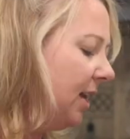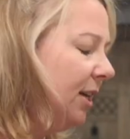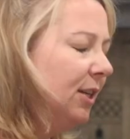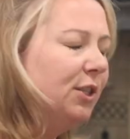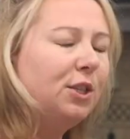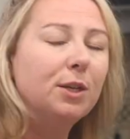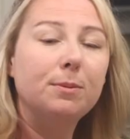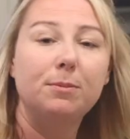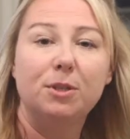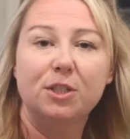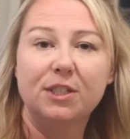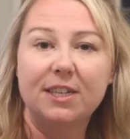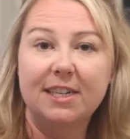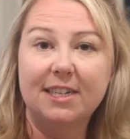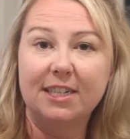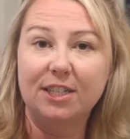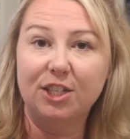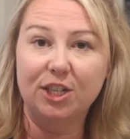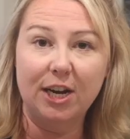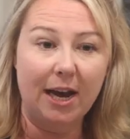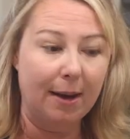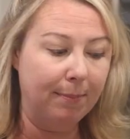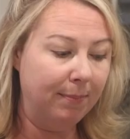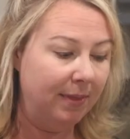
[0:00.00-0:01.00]
So I'm just
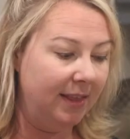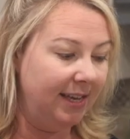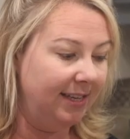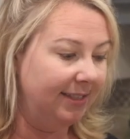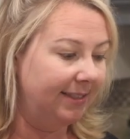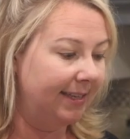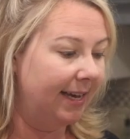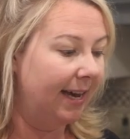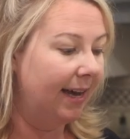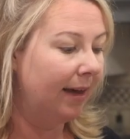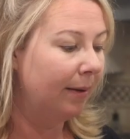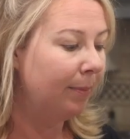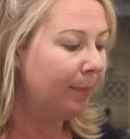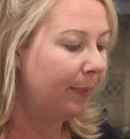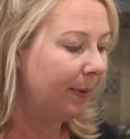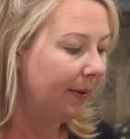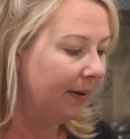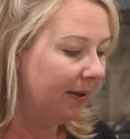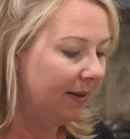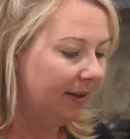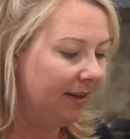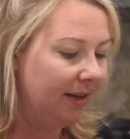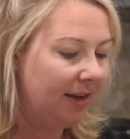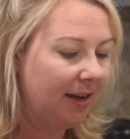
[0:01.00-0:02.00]
gonna chop these up
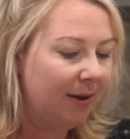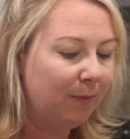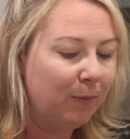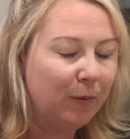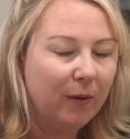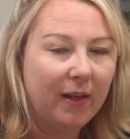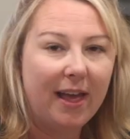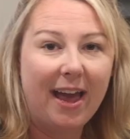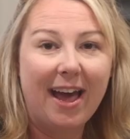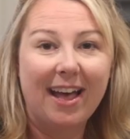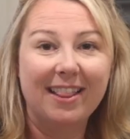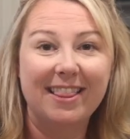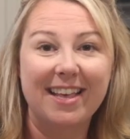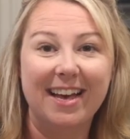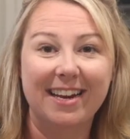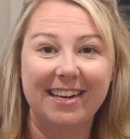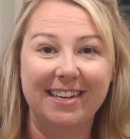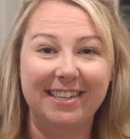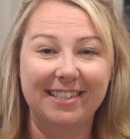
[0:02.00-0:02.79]
and we'll add that